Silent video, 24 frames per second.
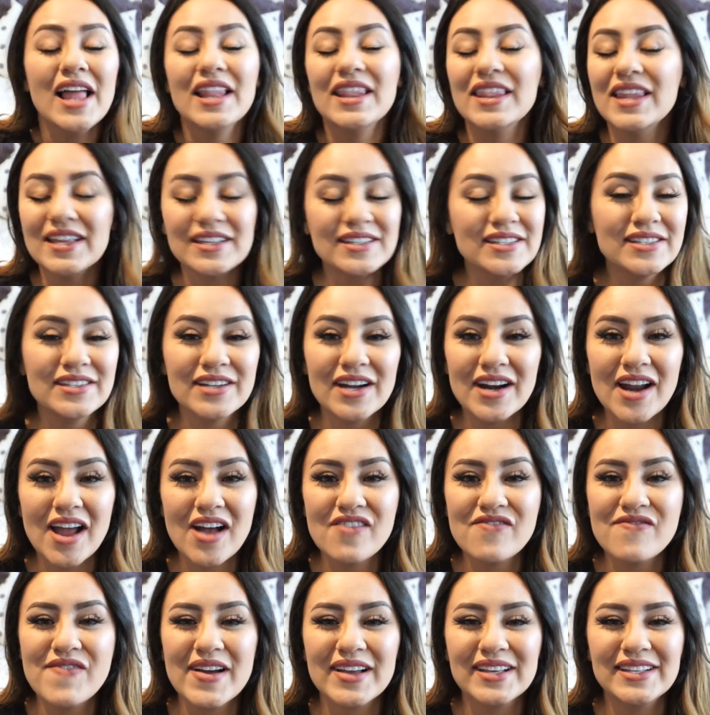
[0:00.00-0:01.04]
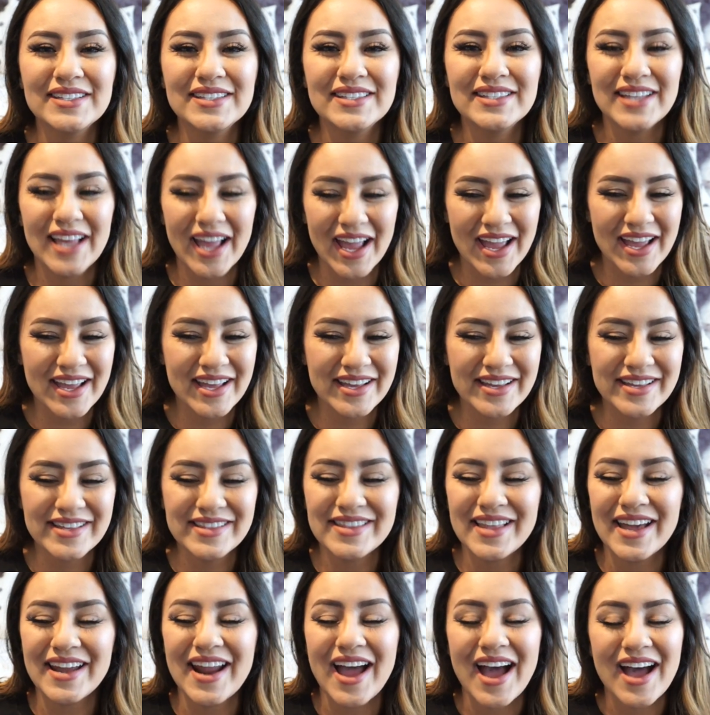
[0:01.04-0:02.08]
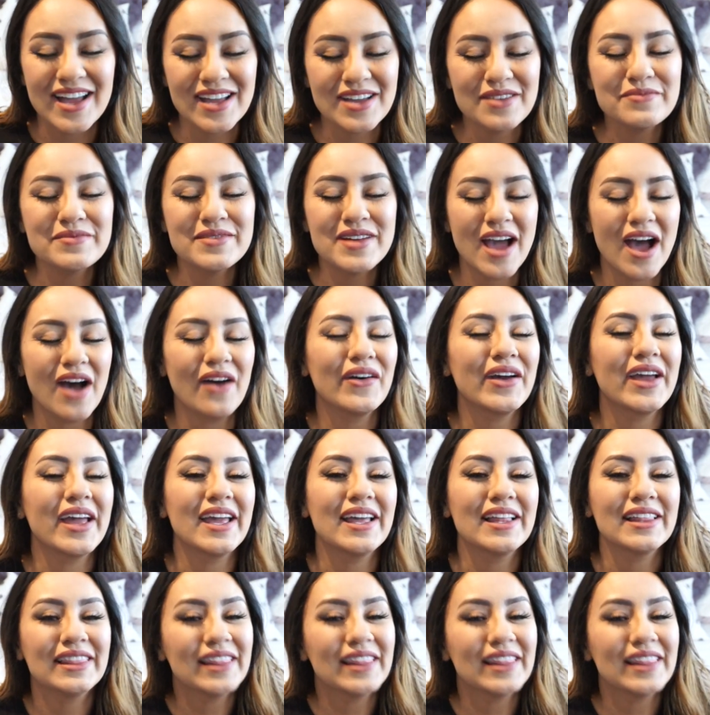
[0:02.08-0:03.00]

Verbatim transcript: Let's start off by saying that I am now a